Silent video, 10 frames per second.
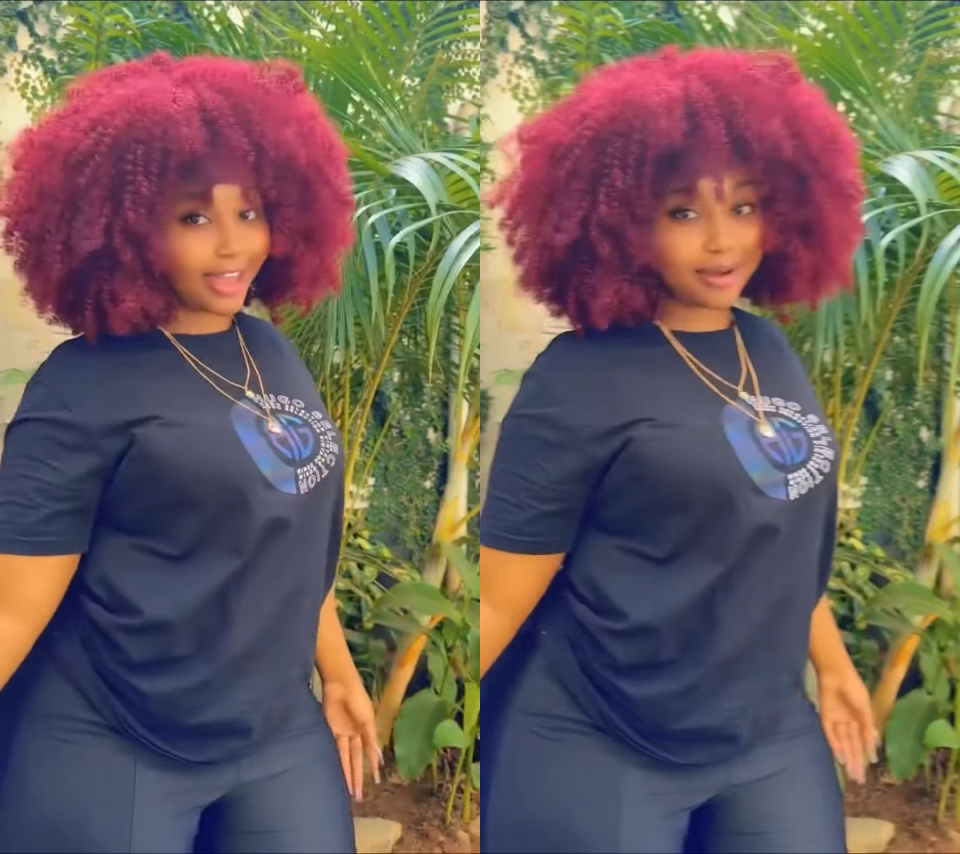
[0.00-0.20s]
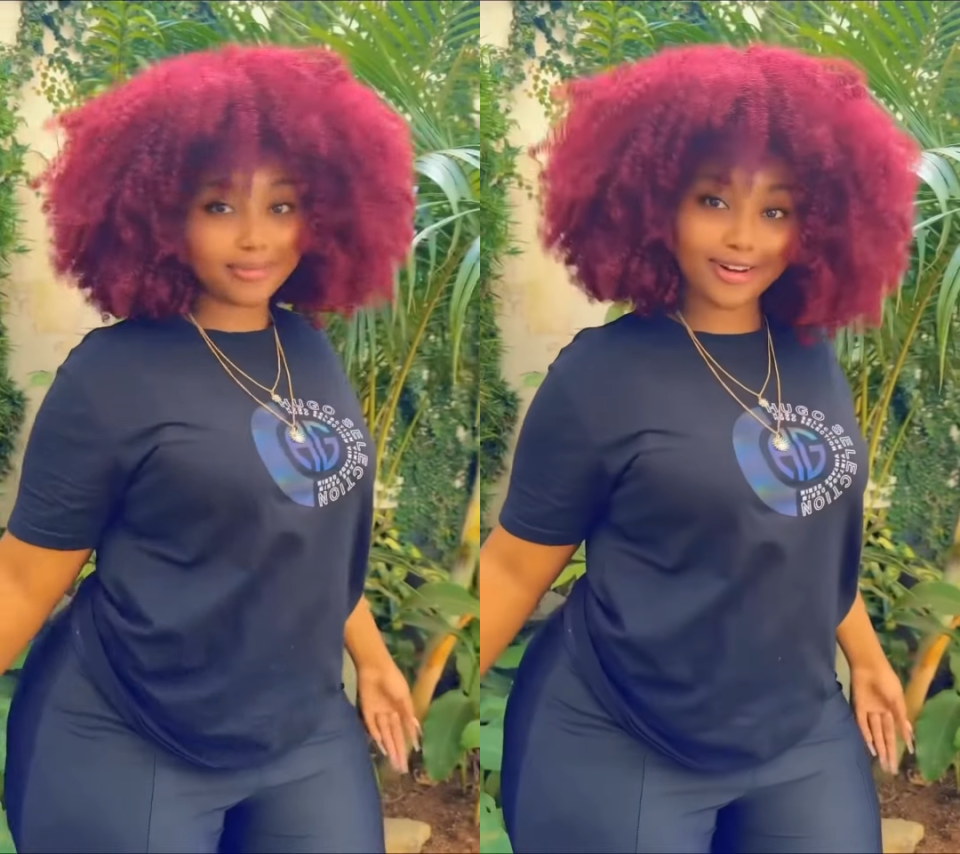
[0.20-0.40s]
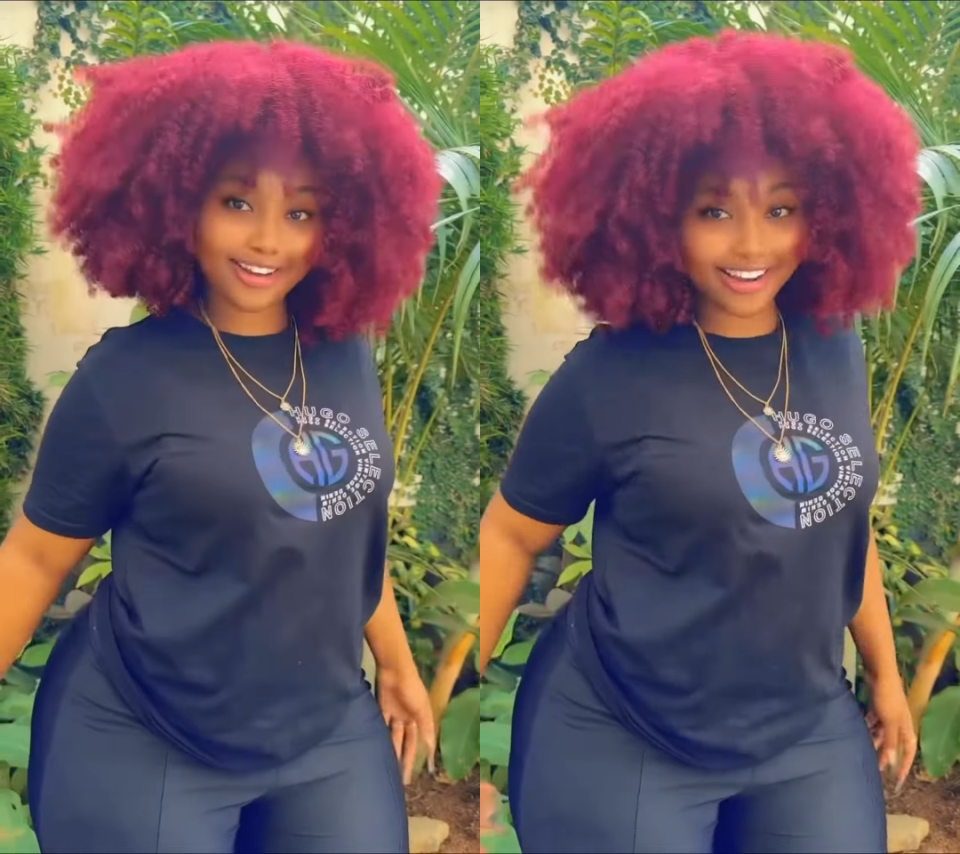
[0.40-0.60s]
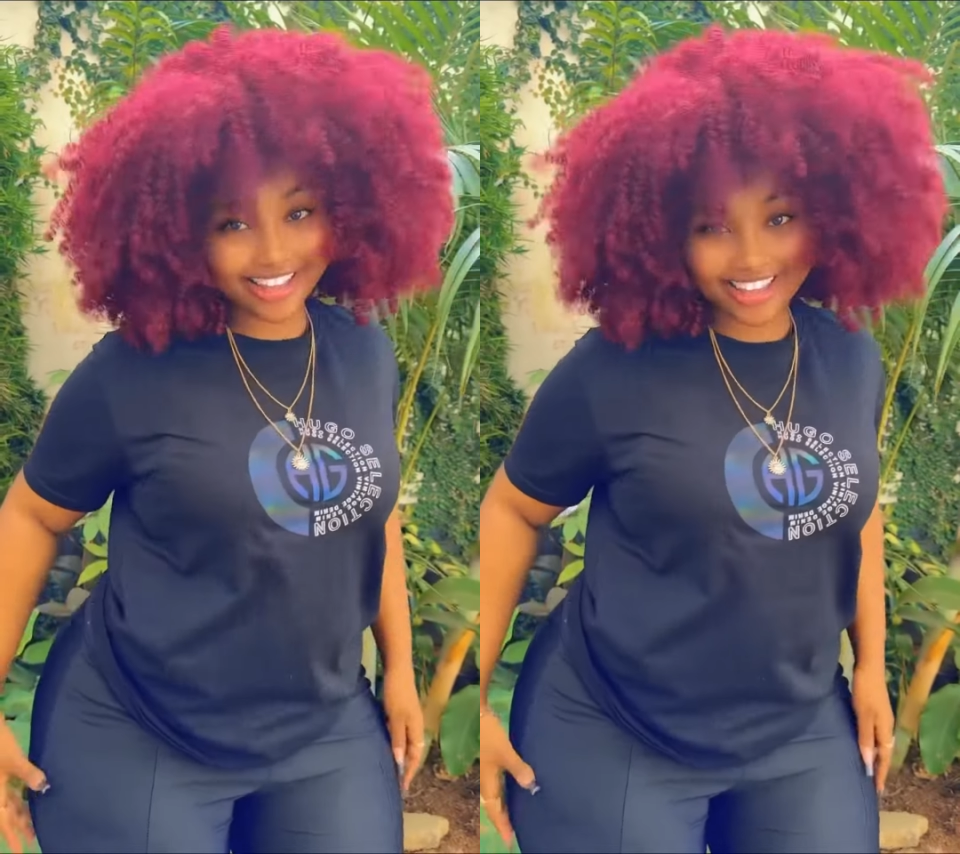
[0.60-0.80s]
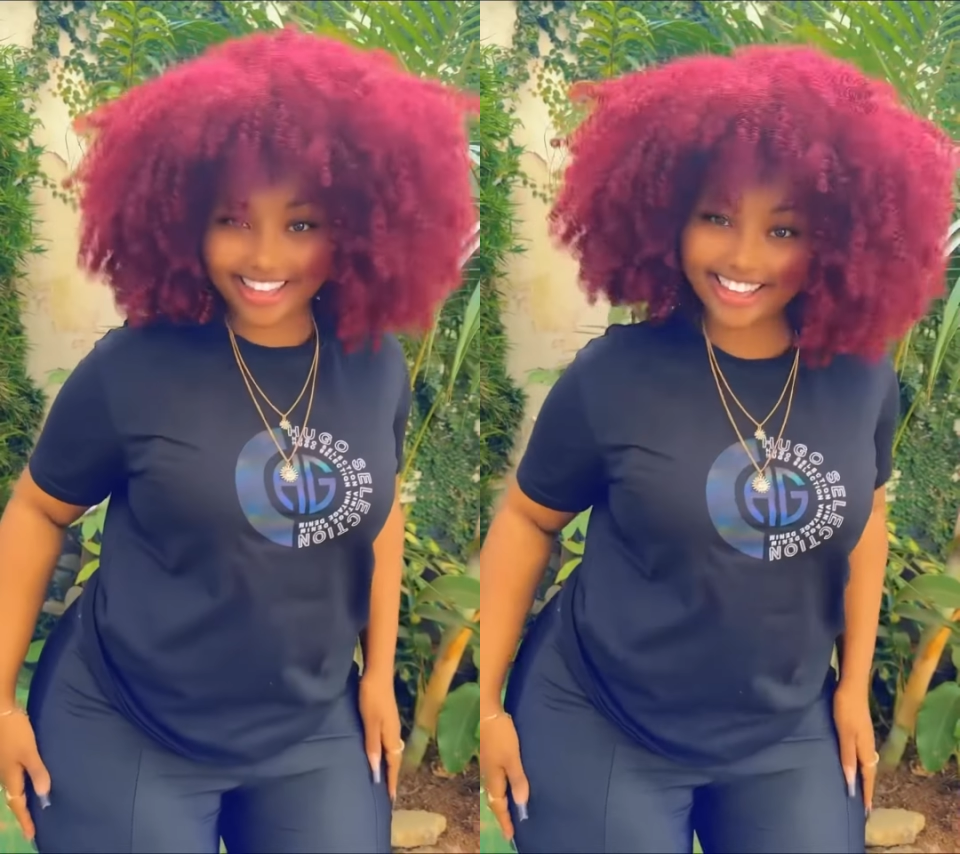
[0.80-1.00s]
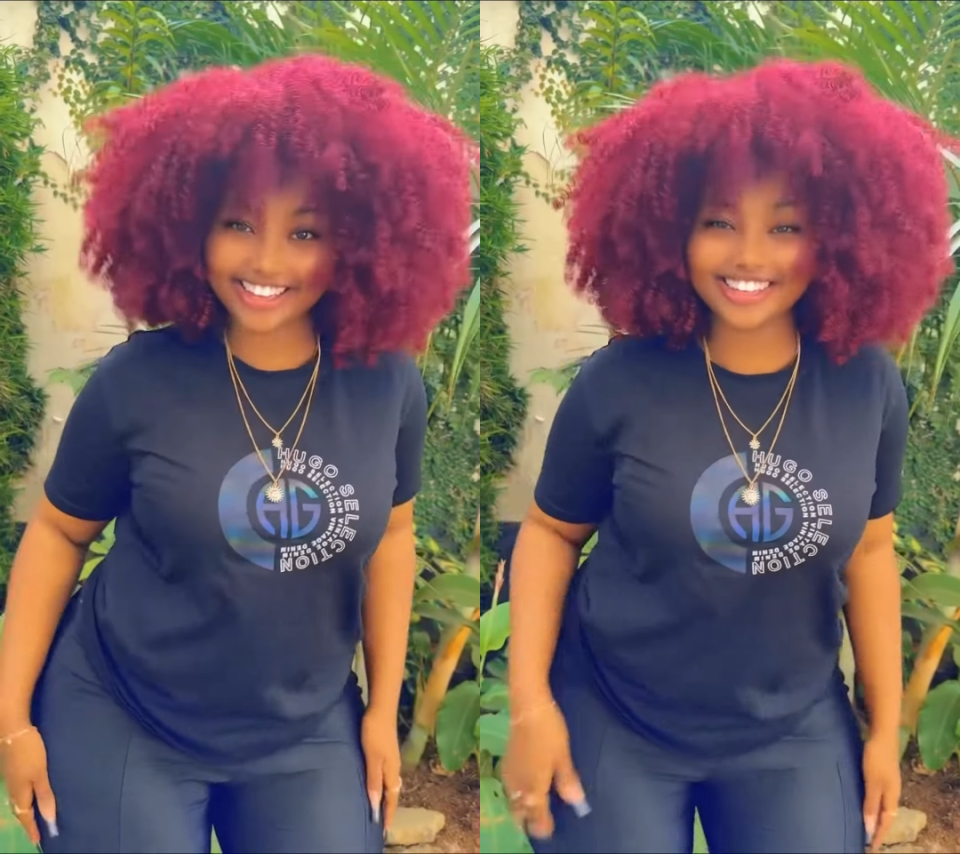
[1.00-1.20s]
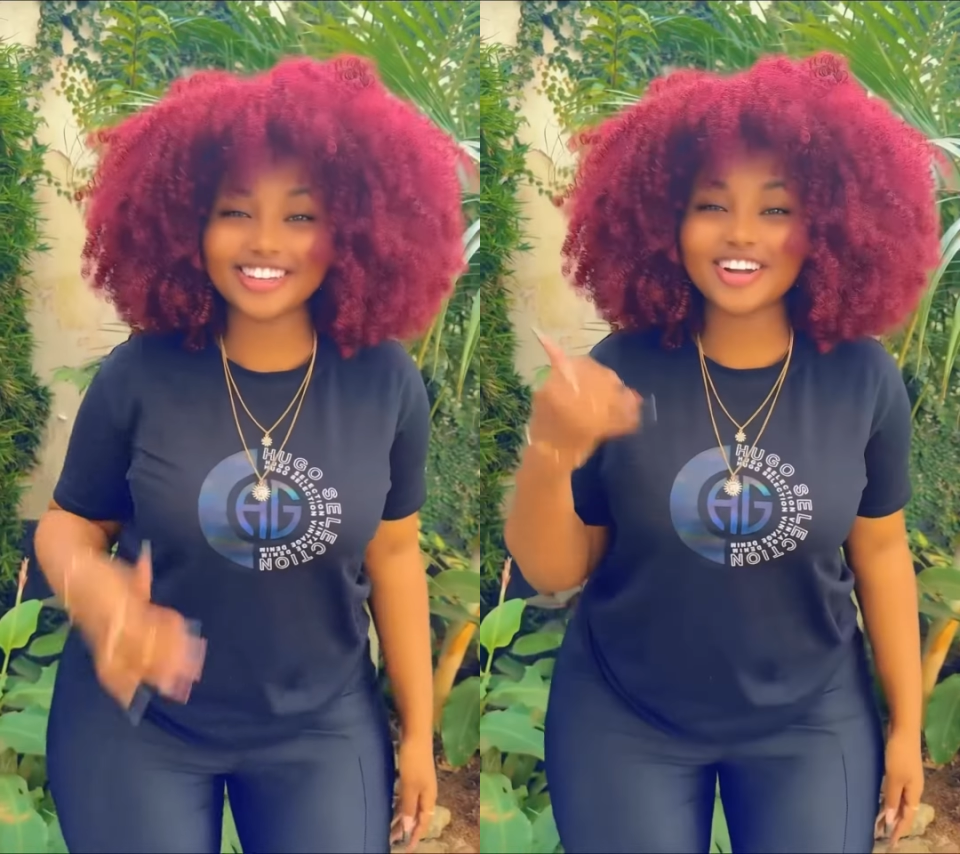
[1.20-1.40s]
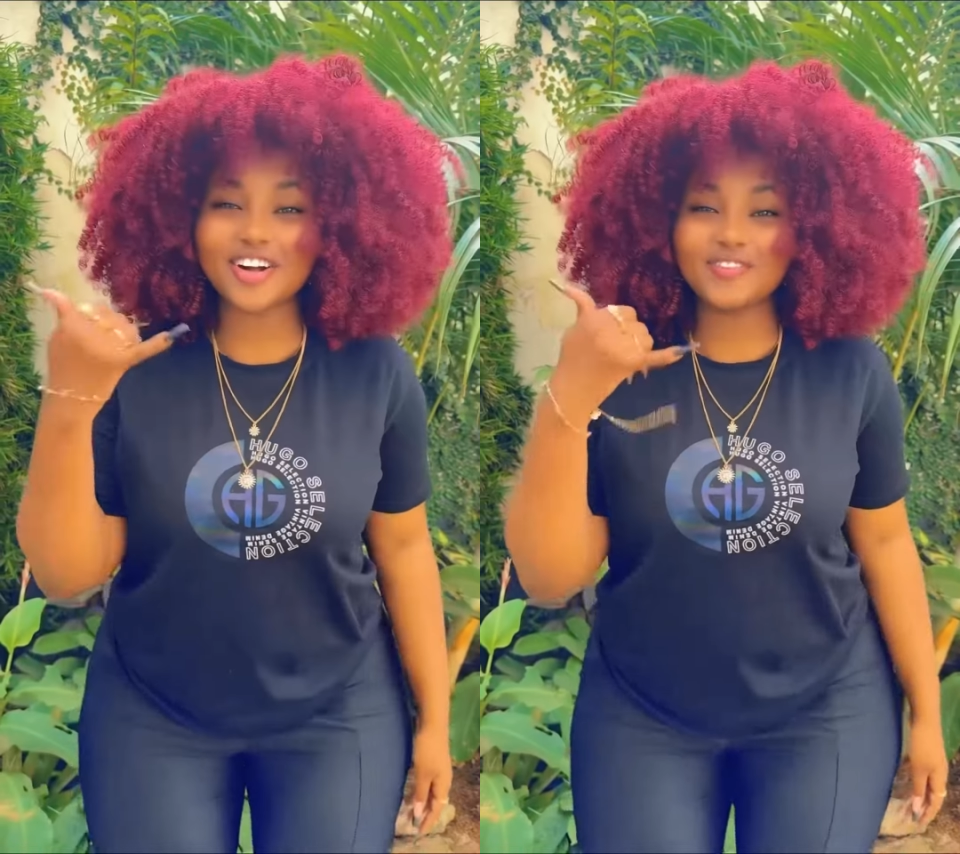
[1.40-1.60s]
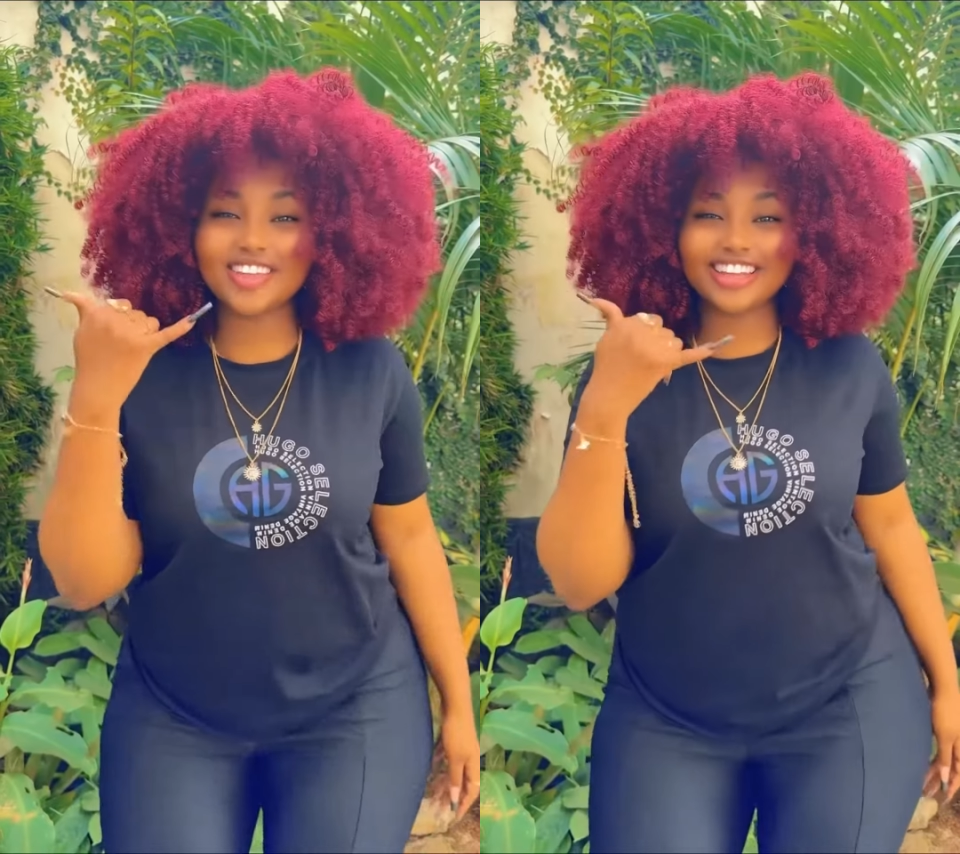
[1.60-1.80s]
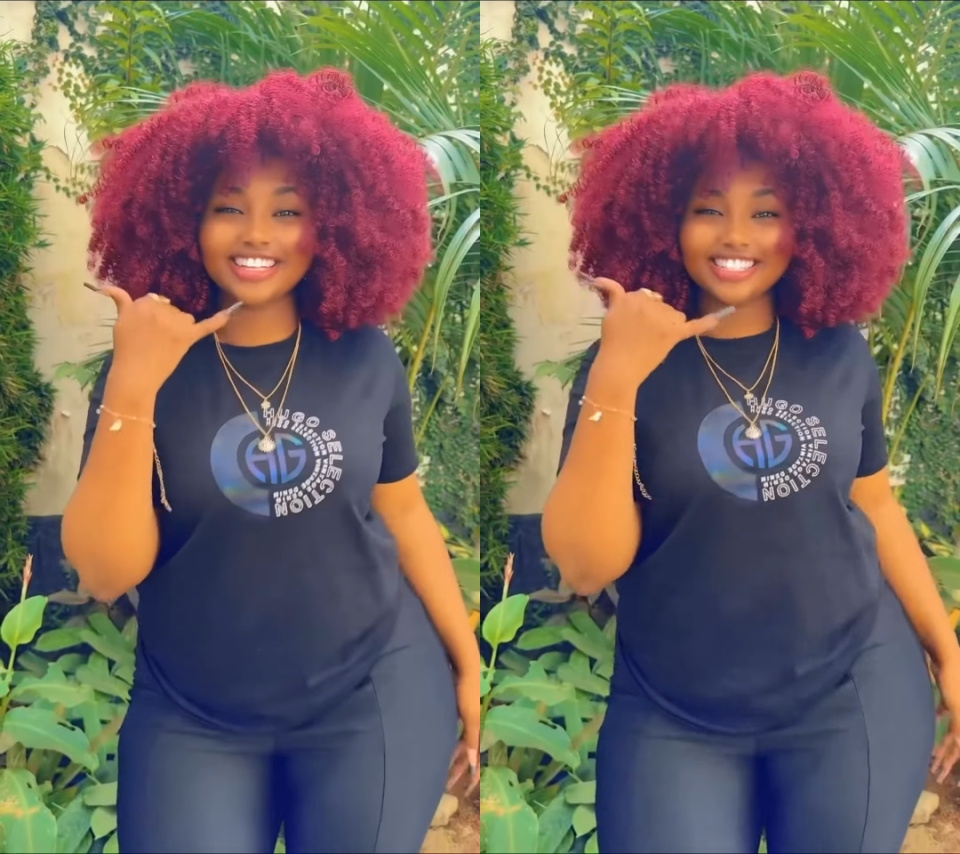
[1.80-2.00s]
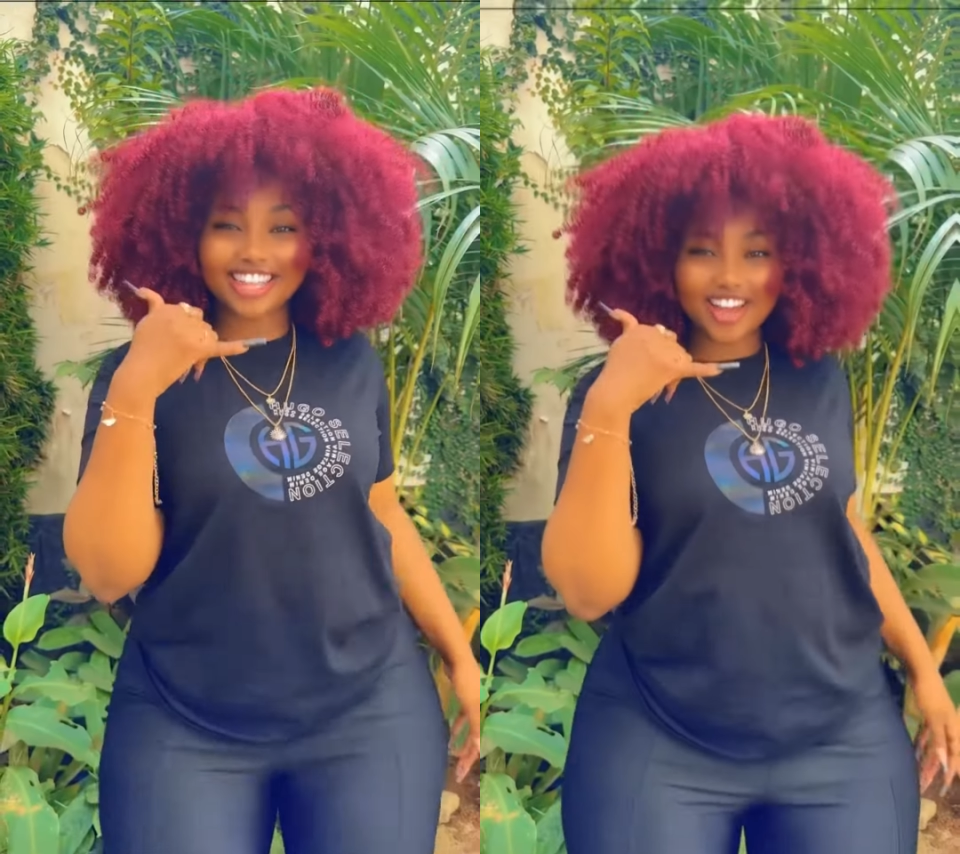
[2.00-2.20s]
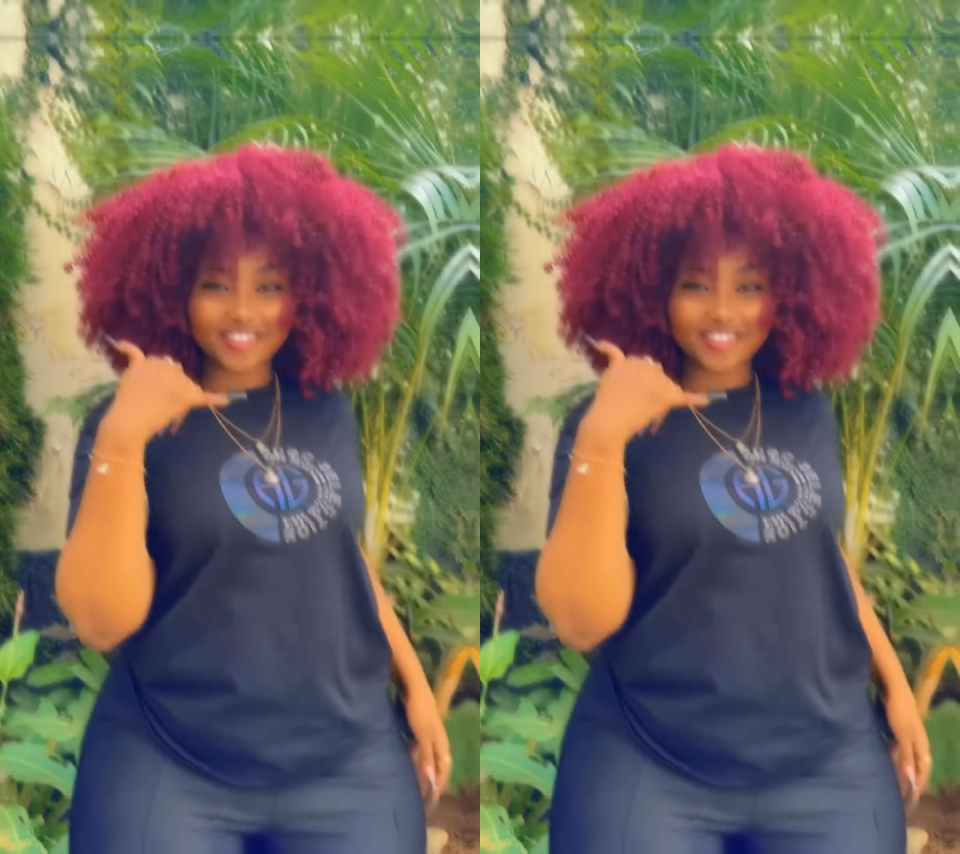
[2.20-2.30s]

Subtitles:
exciting and thrilling episode on